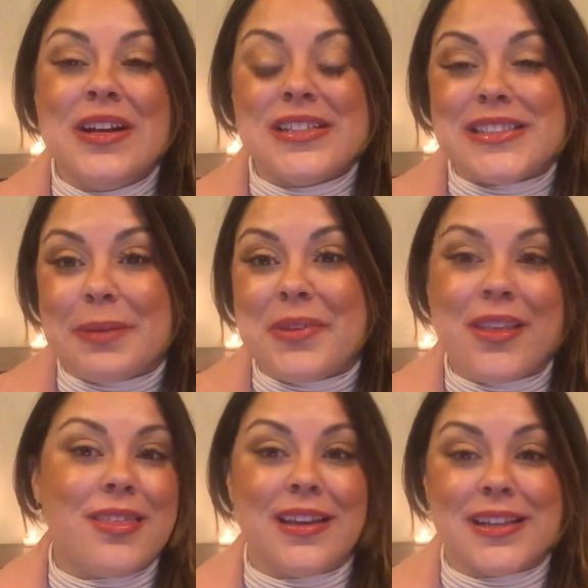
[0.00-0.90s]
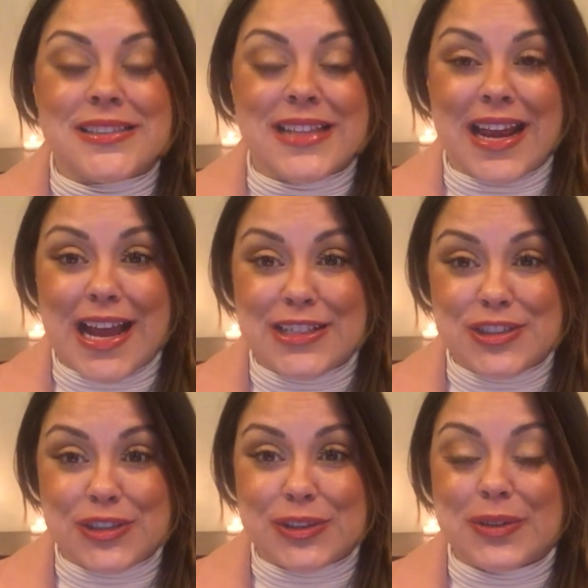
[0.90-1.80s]
some of the things that I
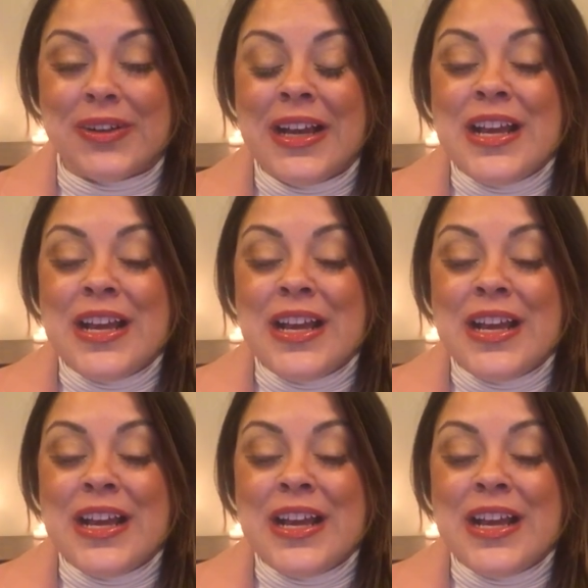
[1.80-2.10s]
do.